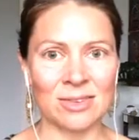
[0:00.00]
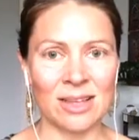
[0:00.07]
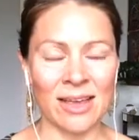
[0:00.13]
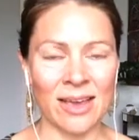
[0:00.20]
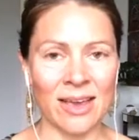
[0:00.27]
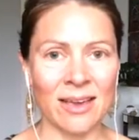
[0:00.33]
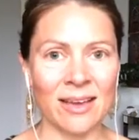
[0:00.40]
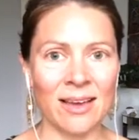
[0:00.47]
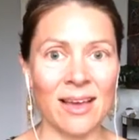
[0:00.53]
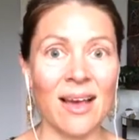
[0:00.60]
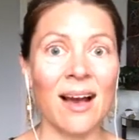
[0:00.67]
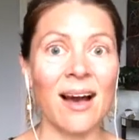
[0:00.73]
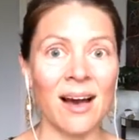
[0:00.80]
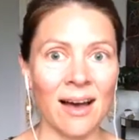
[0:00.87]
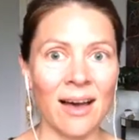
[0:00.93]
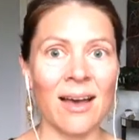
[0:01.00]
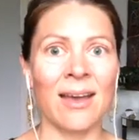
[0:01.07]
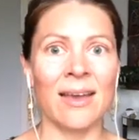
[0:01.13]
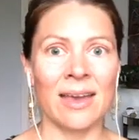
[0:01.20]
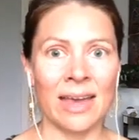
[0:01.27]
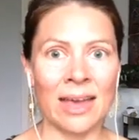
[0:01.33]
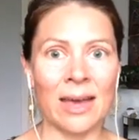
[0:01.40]
of like,
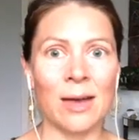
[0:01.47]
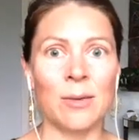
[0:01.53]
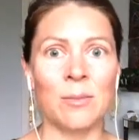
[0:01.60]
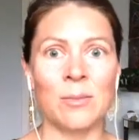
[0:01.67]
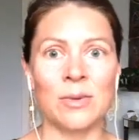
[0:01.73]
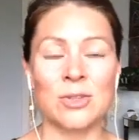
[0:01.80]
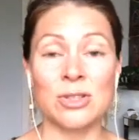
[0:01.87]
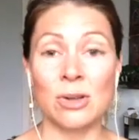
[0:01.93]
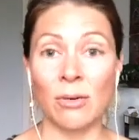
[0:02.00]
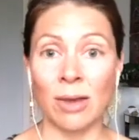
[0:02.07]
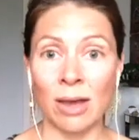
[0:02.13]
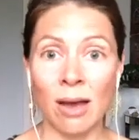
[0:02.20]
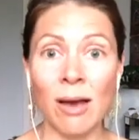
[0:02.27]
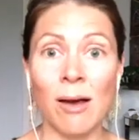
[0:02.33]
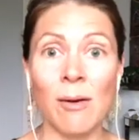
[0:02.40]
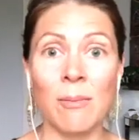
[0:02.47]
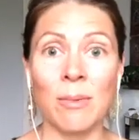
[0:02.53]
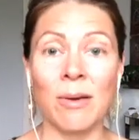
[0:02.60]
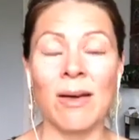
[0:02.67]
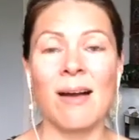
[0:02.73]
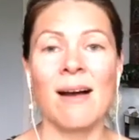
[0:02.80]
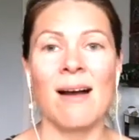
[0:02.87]
I am showing
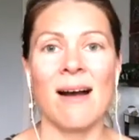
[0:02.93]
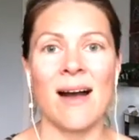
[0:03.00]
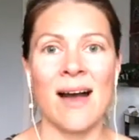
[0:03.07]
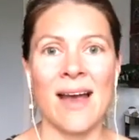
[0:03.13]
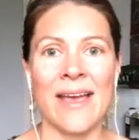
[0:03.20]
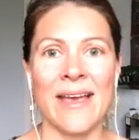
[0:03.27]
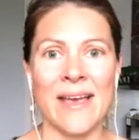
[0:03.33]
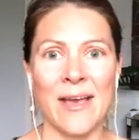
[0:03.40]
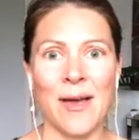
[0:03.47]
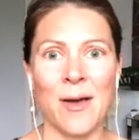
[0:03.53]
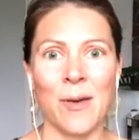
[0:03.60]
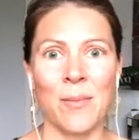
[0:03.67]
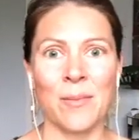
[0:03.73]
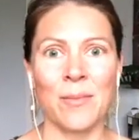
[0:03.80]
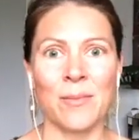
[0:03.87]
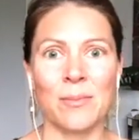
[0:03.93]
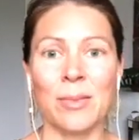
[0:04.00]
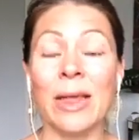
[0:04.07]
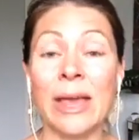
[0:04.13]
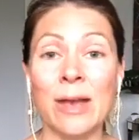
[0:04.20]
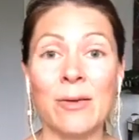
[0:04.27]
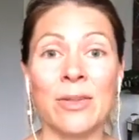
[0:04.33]
up, I am
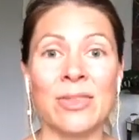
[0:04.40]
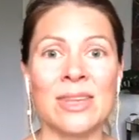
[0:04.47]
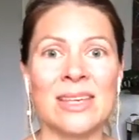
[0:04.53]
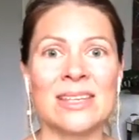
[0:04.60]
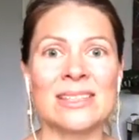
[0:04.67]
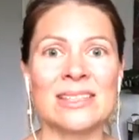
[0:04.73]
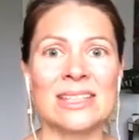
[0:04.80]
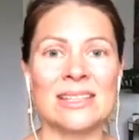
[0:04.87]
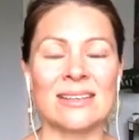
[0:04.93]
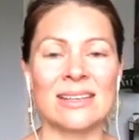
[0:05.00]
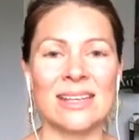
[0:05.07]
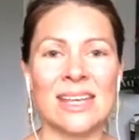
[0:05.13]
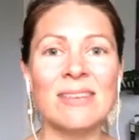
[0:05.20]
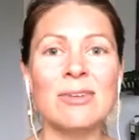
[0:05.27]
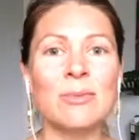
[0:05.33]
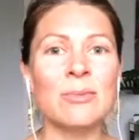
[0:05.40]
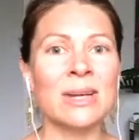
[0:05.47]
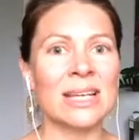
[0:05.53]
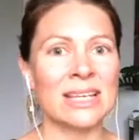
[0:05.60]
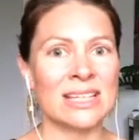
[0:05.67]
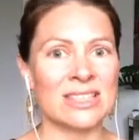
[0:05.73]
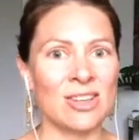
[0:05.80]
playing with this, even
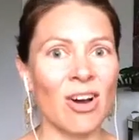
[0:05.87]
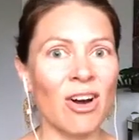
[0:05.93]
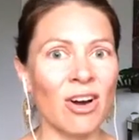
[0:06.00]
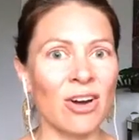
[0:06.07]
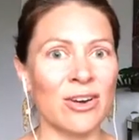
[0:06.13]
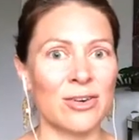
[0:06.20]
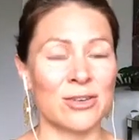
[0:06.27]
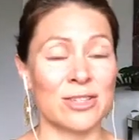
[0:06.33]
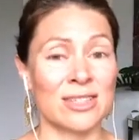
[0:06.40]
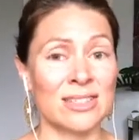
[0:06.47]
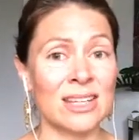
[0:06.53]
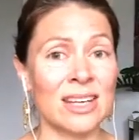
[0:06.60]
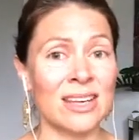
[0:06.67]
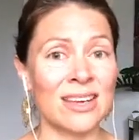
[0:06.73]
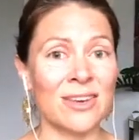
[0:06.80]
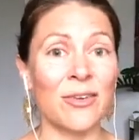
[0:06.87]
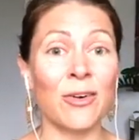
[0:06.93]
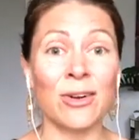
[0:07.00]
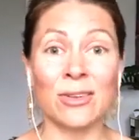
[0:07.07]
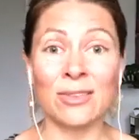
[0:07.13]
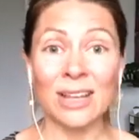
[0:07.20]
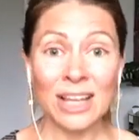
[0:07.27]
when it gets hard or sticky,
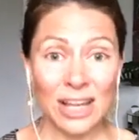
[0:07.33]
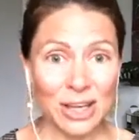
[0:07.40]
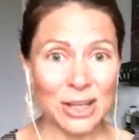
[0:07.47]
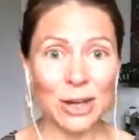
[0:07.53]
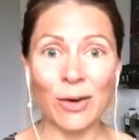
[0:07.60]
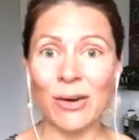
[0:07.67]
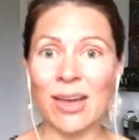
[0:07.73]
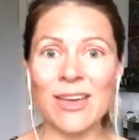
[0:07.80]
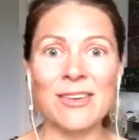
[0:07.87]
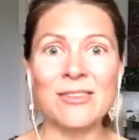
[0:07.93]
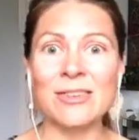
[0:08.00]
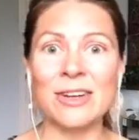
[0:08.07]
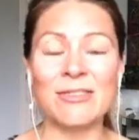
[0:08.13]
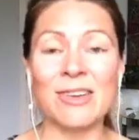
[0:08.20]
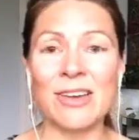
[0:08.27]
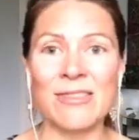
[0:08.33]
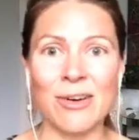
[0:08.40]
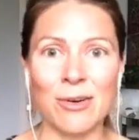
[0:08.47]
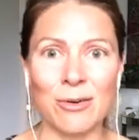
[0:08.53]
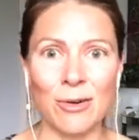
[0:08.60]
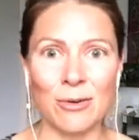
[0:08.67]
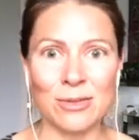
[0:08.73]
or, even if I've
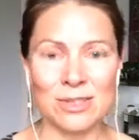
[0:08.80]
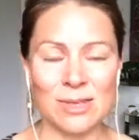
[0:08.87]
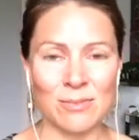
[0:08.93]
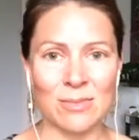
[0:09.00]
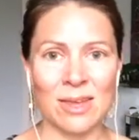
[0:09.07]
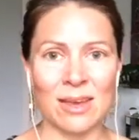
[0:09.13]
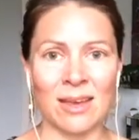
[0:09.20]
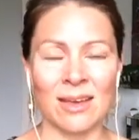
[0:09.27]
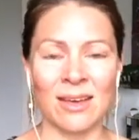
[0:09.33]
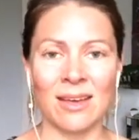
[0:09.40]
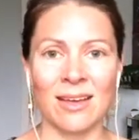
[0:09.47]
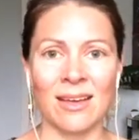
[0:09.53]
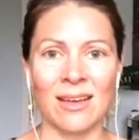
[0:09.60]
outgrown something,